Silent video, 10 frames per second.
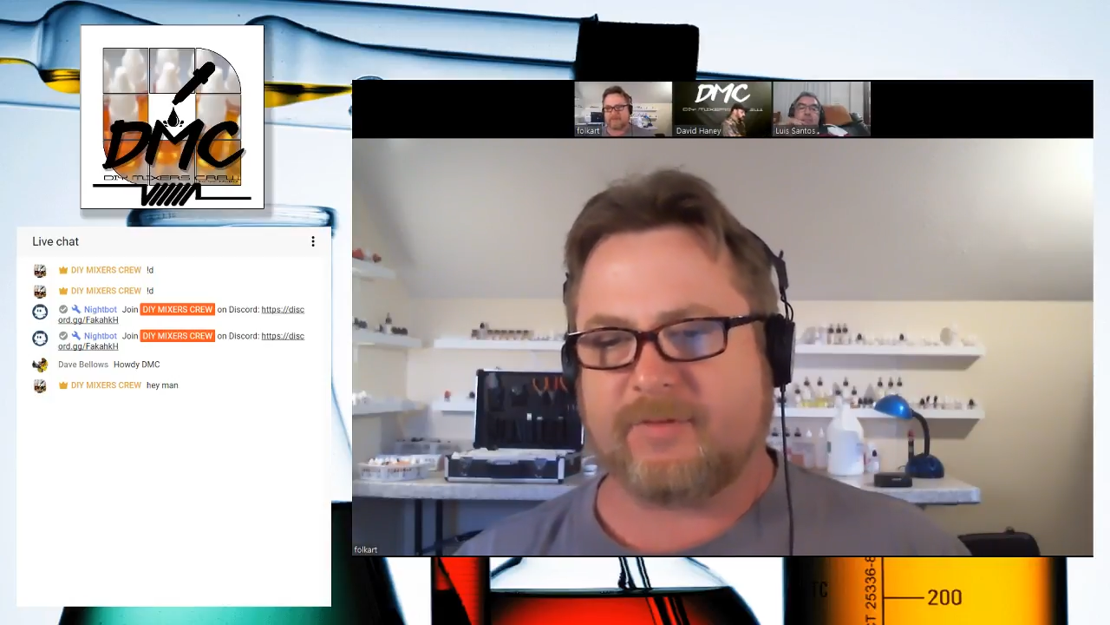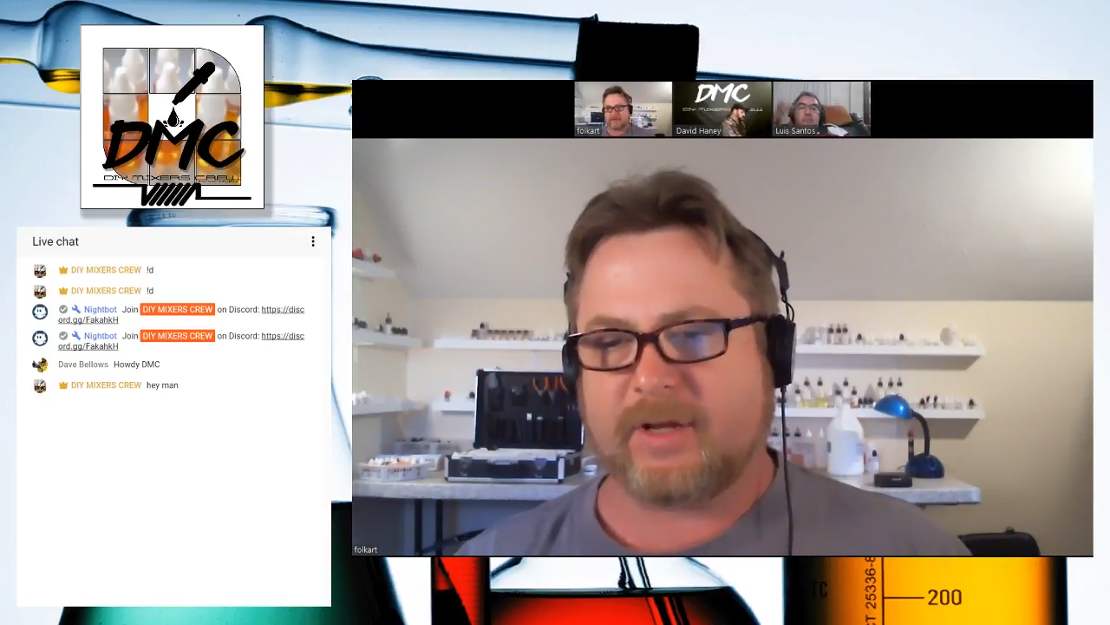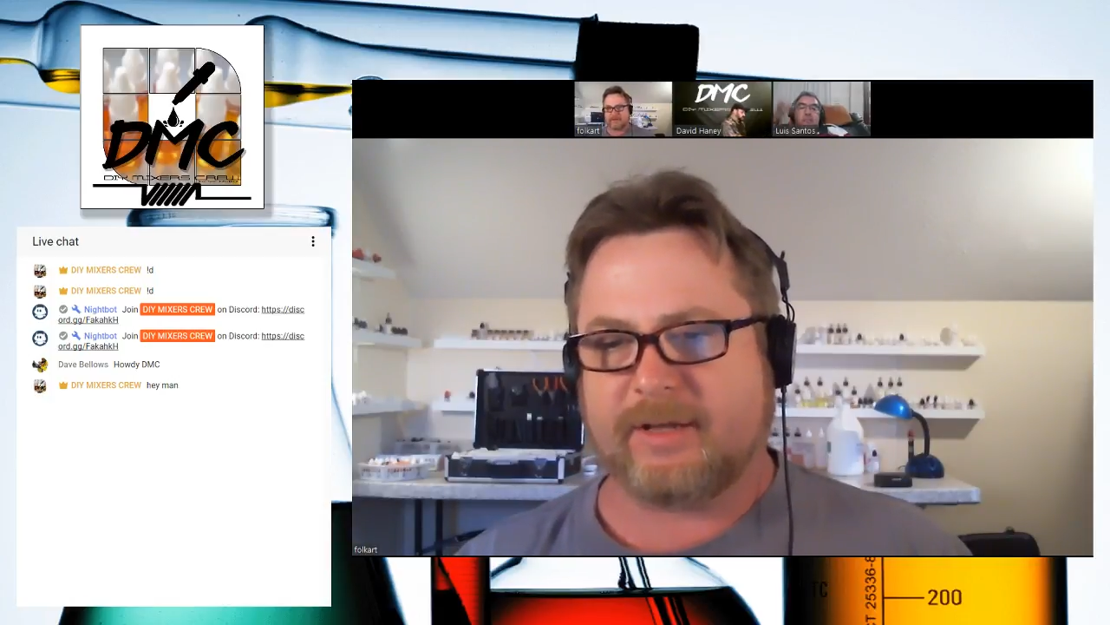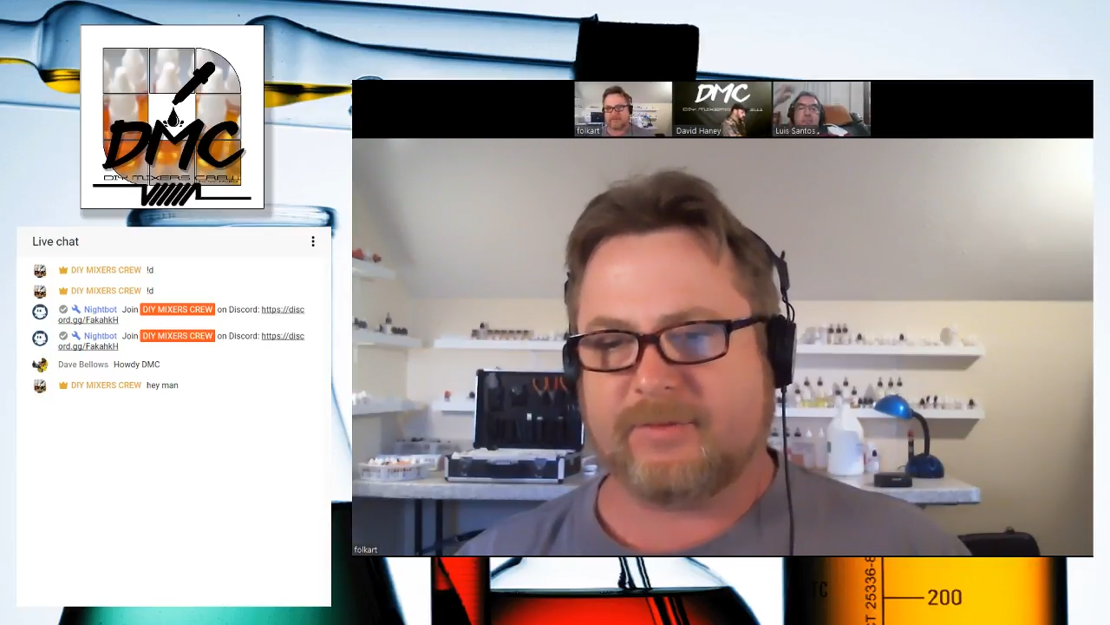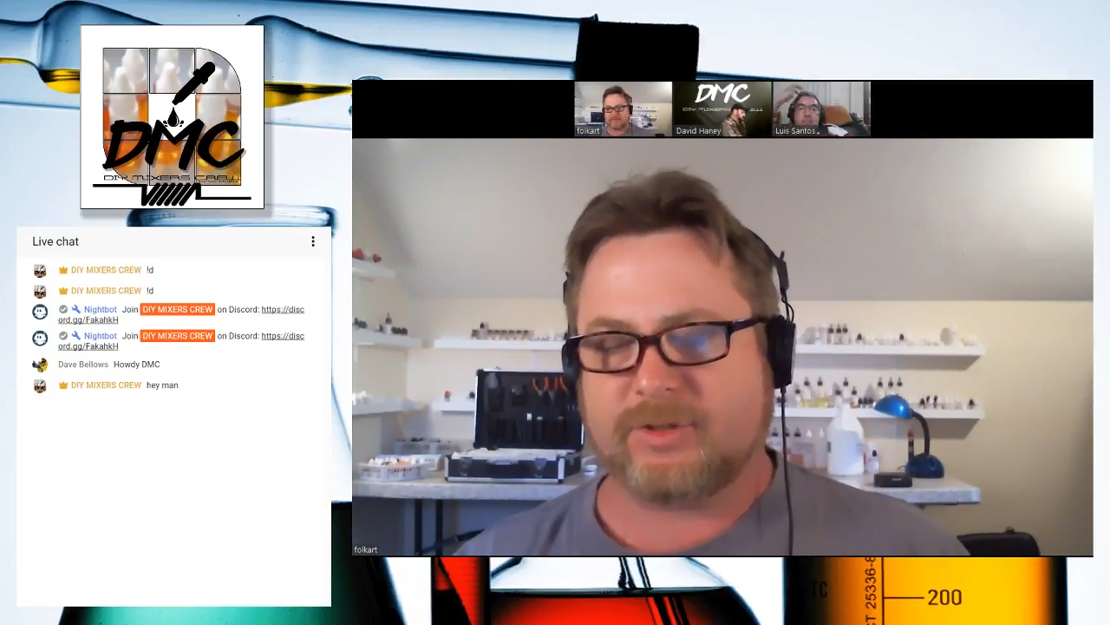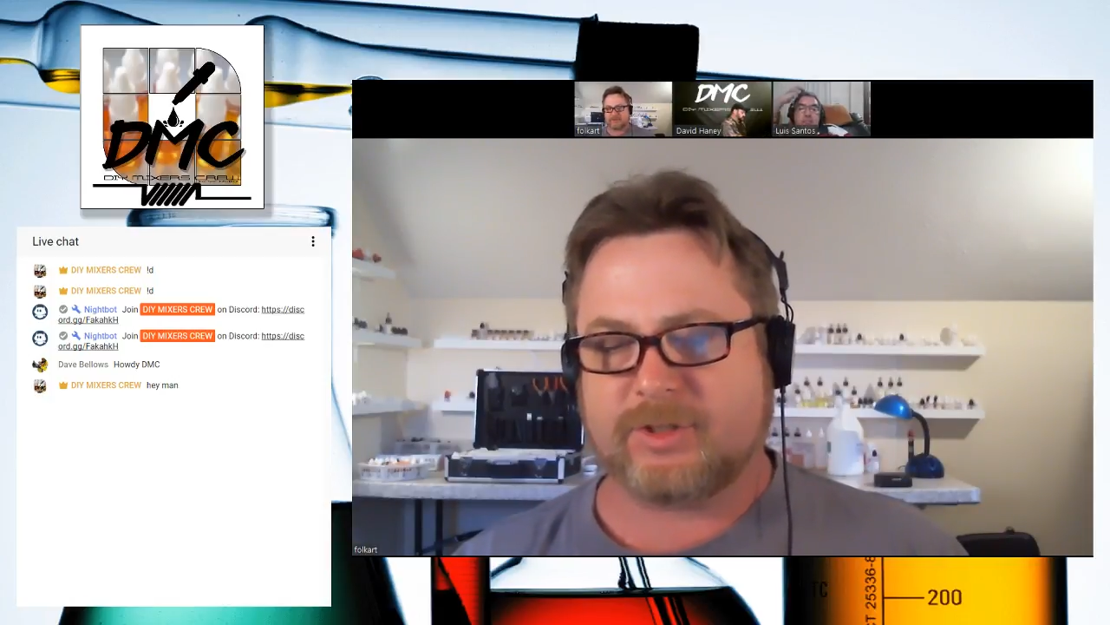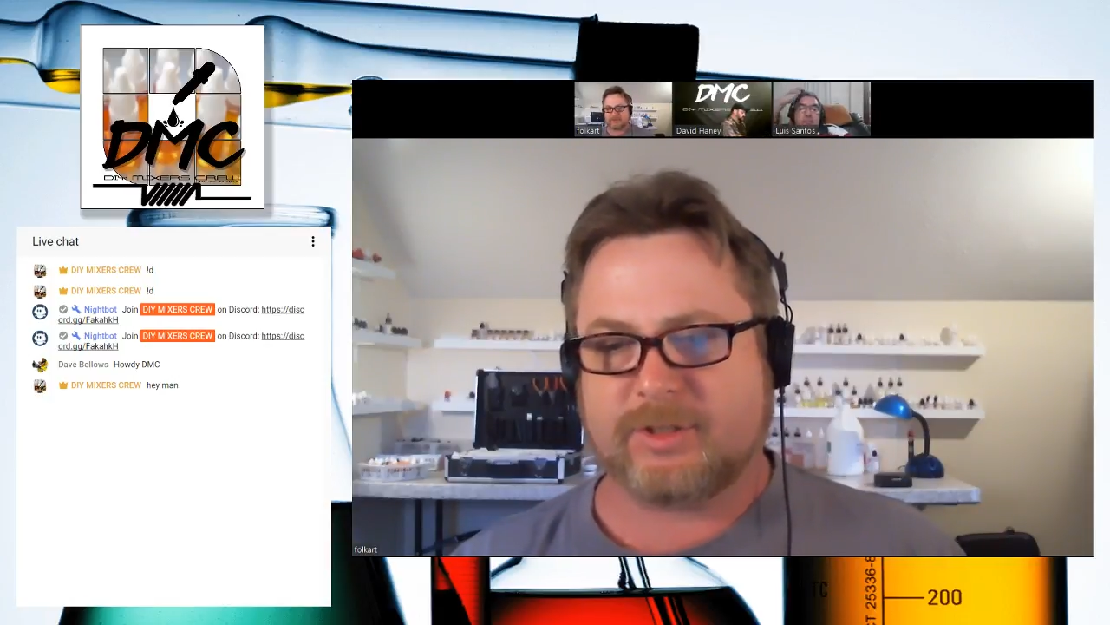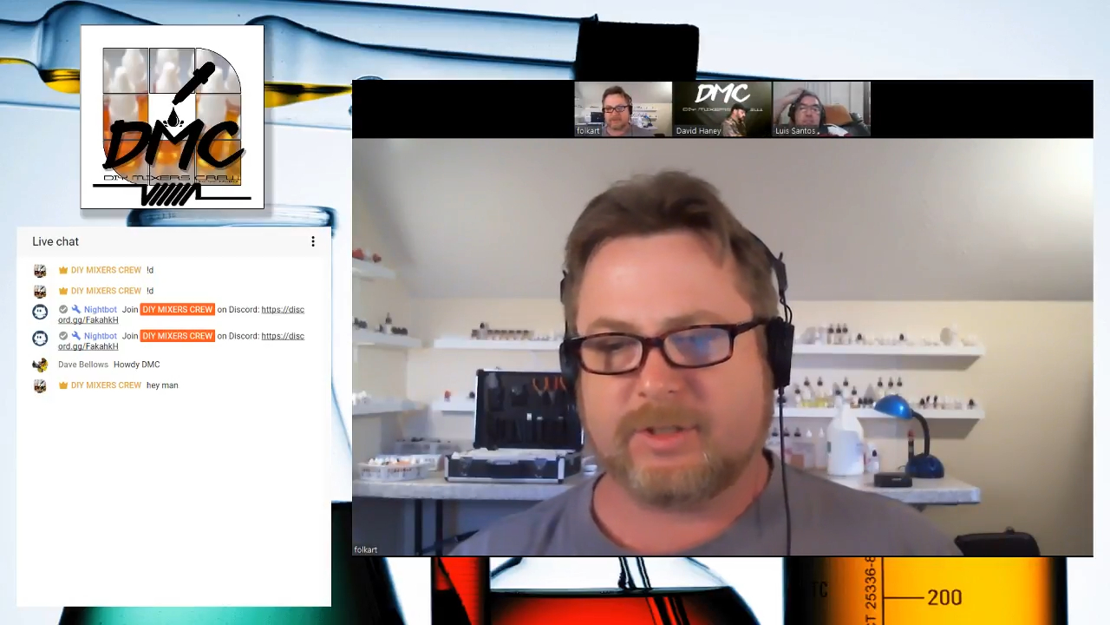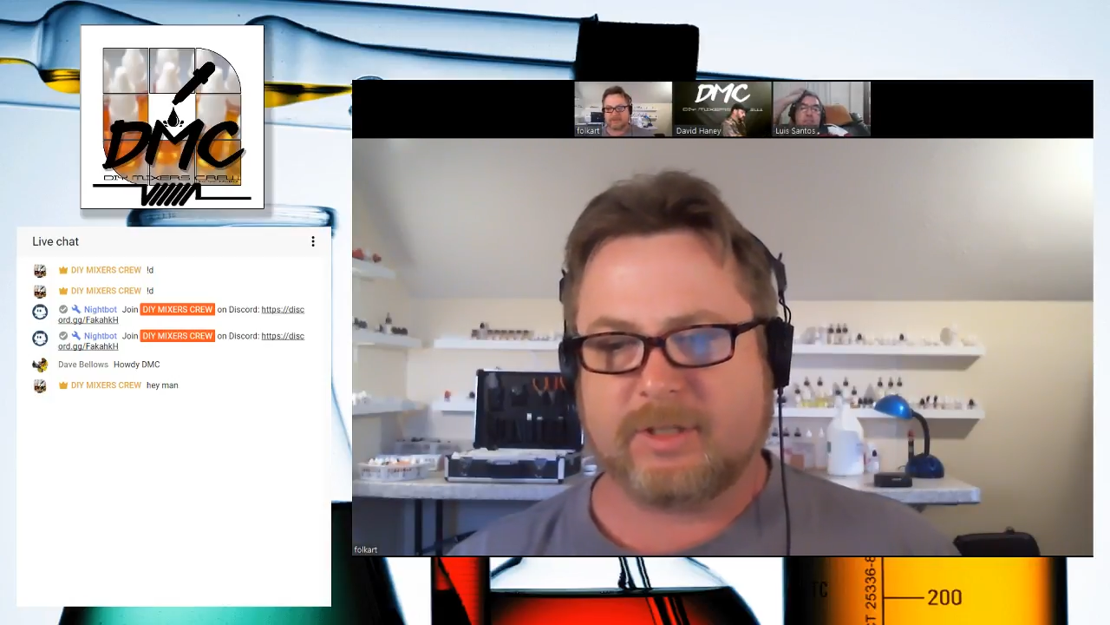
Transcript: flavors,